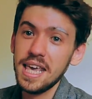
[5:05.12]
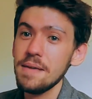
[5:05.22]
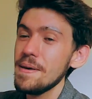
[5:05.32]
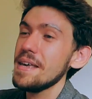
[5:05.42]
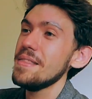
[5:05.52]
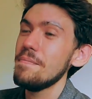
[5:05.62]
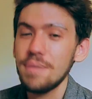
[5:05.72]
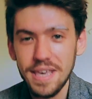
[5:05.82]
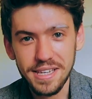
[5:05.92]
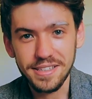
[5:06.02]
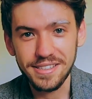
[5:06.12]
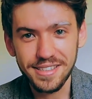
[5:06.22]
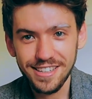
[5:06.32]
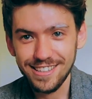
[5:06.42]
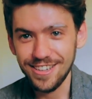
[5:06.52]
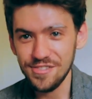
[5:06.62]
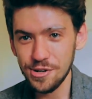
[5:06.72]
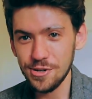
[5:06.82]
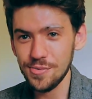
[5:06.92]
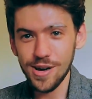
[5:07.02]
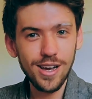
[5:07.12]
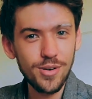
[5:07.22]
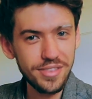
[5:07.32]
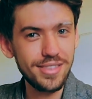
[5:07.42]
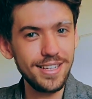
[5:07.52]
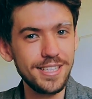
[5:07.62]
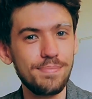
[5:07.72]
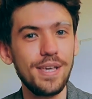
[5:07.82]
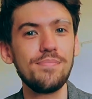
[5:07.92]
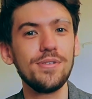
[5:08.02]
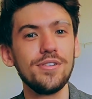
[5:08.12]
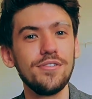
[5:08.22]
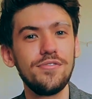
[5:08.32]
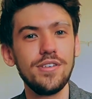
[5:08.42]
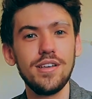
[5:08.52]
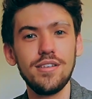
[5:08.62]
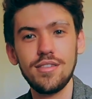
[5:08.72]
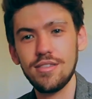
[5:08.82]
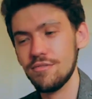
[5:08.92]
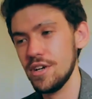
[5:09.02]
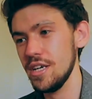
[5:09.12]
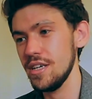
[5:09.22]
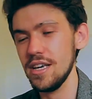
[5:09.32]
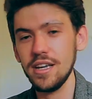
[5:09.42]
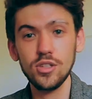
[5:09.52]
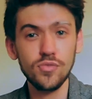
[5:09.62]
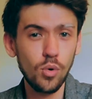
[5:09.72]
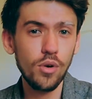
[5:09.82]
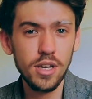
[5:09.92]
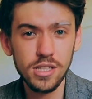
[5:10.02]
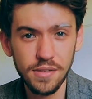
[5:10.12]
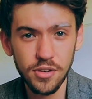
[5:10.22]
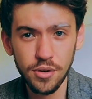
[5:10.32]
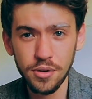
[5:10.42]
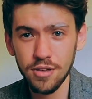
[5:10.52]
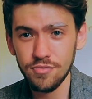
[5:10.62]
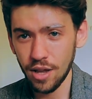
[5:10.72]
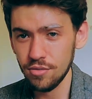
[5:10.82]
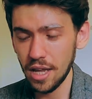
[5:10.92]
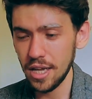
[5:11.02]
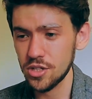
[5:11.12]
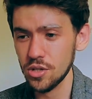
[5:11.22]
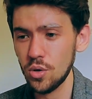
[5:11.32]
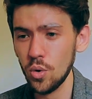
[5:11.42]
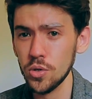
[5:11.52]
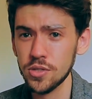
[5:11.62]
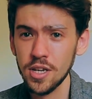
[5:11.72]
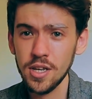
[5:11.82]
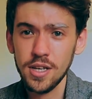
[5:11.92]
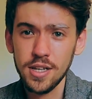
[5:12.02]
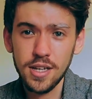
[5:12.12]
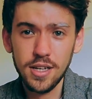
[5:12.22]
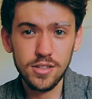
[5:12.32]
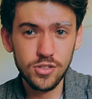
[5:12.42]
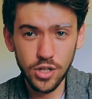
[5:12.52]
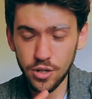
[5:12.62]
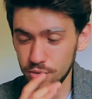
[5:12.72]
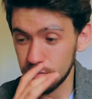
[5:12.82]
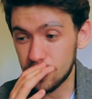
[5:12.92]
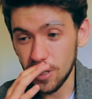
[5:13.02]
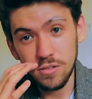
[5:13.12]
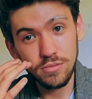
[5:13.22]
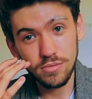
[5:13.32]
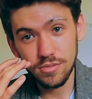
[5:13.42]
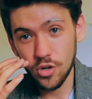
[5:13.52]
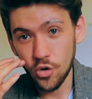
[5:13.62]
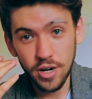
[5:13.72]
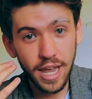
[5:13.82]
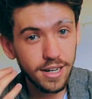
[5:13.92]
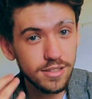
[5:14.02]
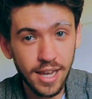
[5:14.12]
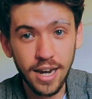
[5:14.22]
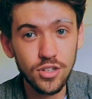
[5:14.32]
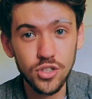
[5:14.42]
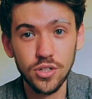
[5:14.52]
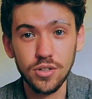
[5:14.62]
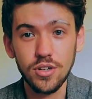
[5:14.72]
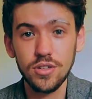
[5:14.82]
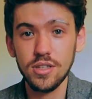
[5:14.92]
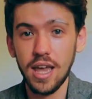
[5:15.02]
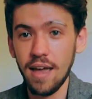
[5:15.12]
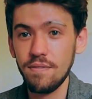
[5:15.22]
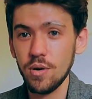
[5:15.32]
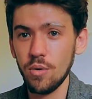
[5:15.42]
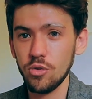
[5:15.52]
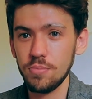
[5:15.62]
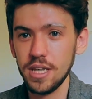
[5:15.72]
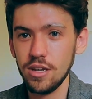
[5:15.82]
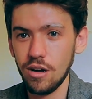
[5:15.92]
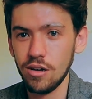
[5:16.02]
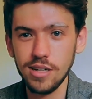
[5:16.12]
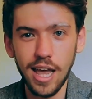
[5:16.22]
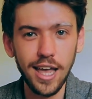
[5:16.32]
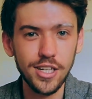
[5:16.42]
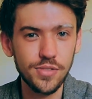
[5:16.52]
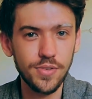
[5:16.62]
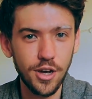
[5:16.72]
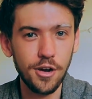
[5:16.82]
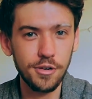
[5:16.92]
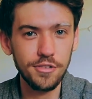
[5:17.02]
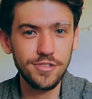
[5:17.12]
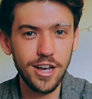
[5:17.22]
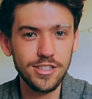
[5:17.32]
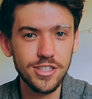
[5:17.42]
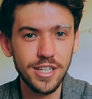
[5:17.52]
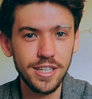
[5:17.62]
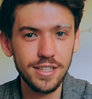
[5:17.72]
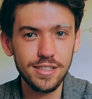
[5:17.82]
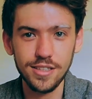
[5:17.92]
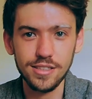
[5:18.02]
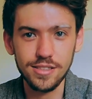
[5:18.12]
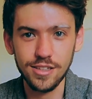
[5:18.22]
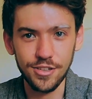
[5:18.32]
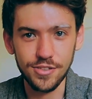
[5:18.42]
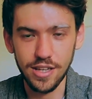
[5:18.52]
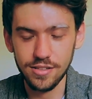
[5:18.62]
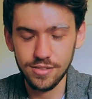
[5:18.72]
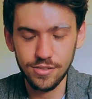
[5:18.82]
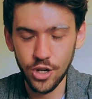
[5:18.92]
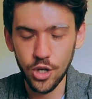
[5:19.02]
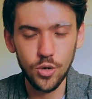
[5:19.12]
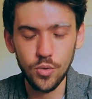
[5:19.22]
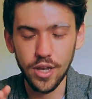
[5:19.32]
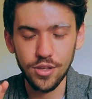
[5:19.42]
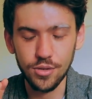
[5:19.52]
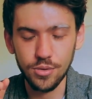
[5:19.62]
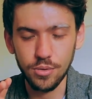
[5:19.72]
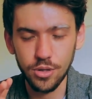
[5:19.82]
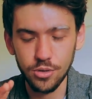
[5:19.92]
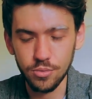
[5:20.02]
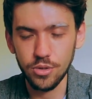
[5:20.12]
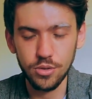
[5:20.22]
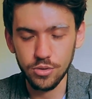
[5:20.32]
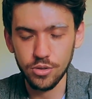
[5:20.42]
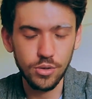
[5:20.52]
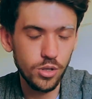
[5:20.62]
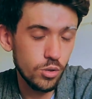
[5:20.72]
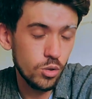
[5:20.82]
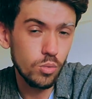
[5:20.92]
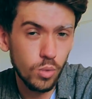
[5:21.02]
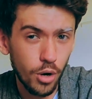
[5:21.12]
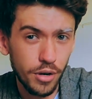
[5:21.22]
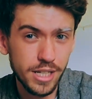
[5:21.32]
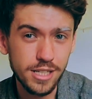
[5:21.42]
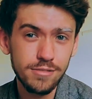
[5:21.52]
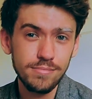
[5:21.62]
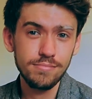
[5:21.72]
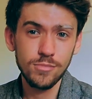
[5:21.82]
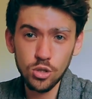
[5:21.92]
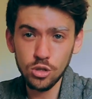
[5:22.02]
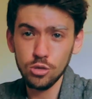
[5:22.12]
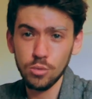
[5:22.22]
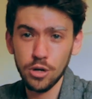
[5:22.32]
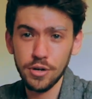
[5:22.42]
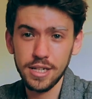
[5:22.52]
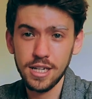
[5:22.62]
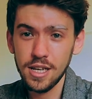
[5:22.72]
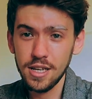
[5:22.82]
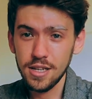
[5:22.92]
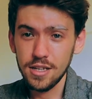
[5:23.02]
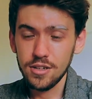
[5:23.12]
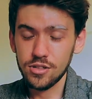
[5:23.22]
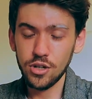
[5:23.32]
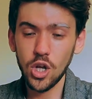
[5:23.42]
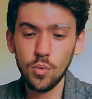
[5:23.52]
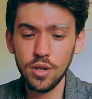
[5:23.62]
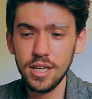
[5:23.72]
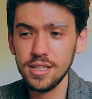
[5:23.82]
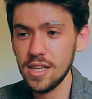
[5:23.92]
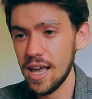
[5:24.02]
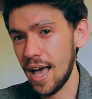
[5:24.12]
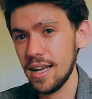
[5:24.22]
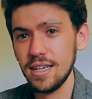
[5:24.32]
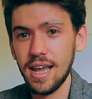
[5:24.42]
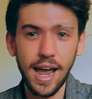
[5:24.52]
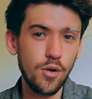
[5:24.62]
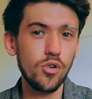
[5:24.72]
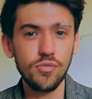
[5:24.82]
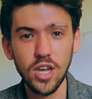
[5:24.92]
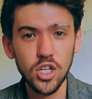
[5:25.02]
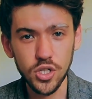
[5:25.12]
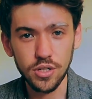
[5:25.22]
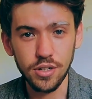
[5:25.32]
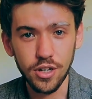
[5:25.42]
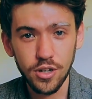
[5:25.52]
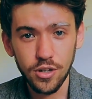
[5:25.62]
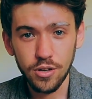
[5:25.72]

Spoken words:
keeping the peace. You've got to work with these people for 3 years, 4 years if you're doing a foundation course. So don't create tension, because everyone will be on edge for the whole of first year just because it's new and you're all worried. You're all worried. So no one needs the added aggravation